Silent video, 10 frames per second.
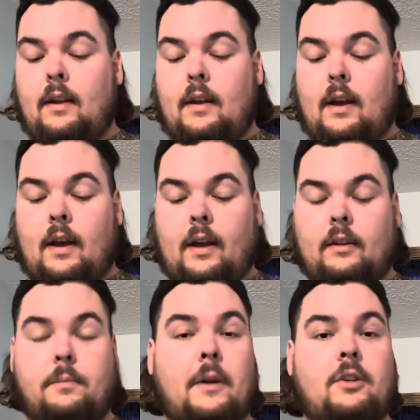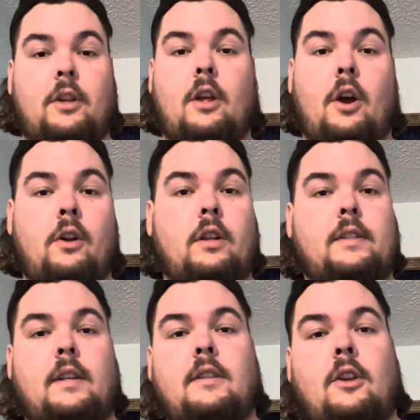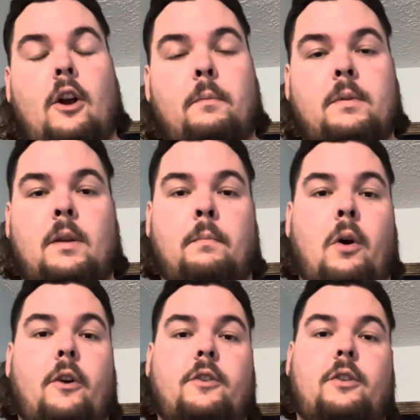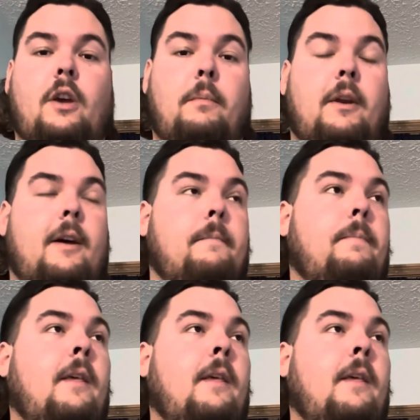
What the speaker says: especially the early season tournaments in March coming up.